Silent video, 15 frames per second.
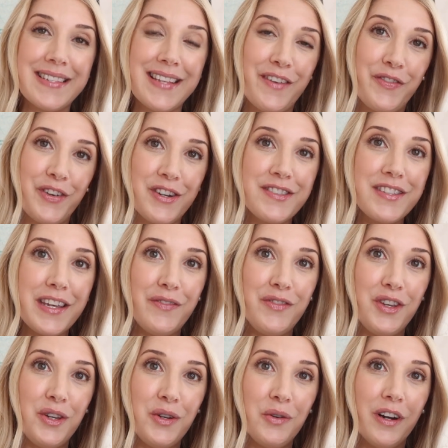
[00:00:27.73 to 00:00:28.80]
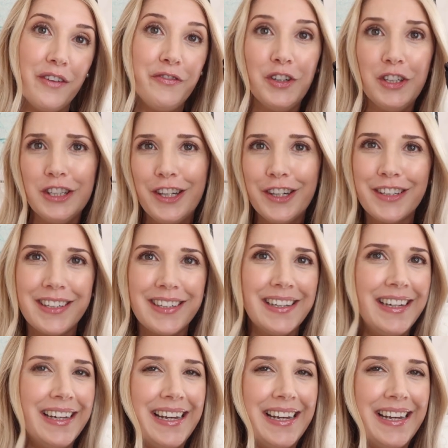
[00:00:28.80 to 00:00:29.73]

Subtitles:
is I first give you a full look